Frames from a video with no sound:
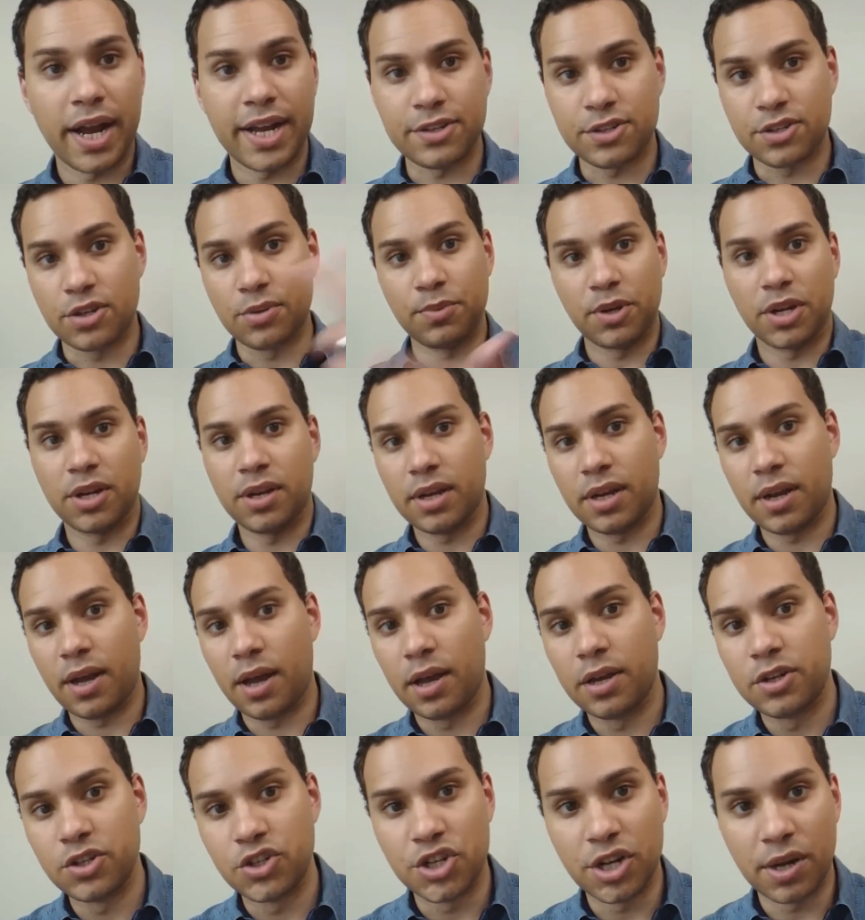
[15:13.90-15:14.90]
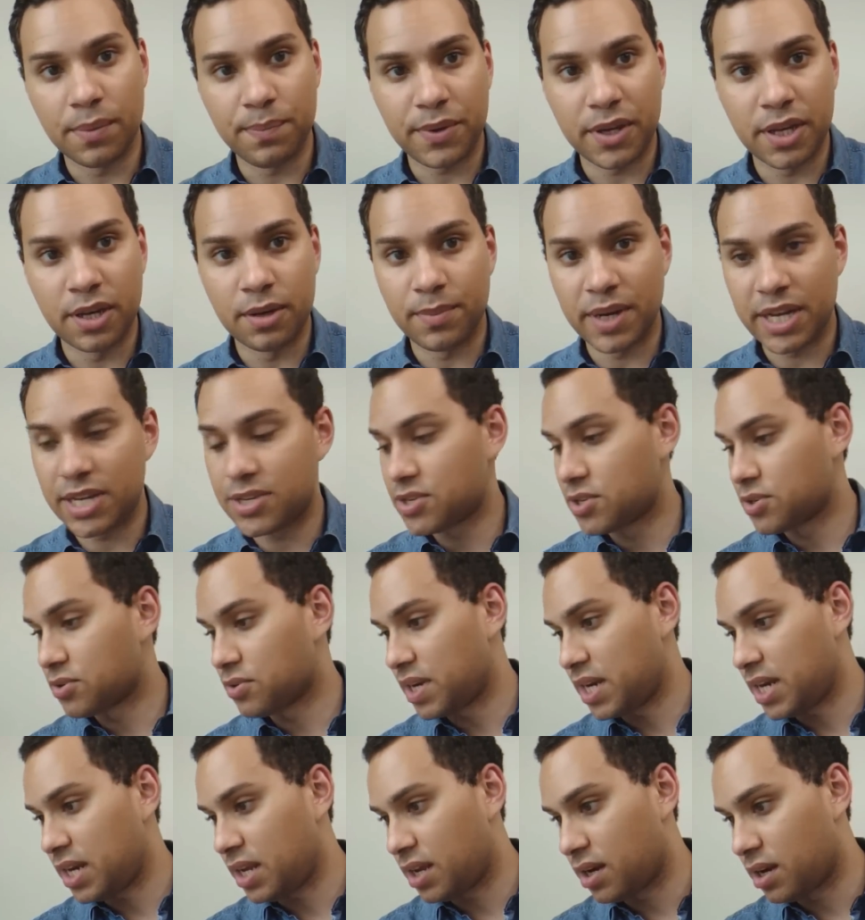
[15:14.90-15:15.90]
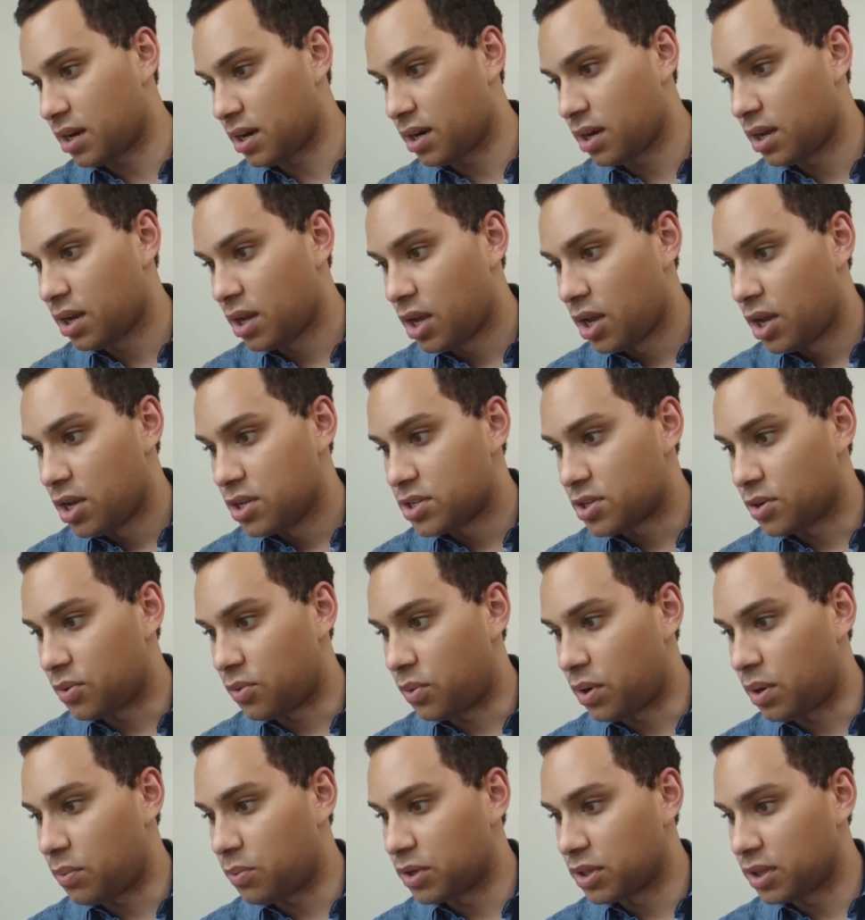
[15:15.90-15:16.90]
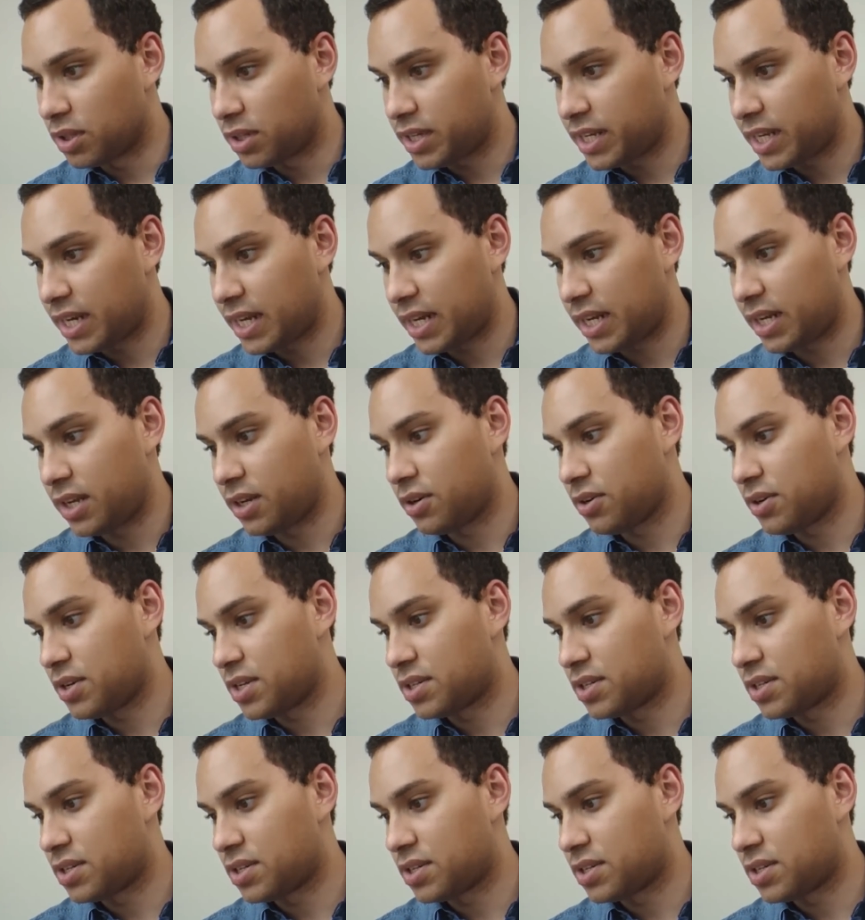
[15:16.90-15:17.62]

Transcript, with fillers: right, so I'm gonna jump into my screen here. So what we're looking at here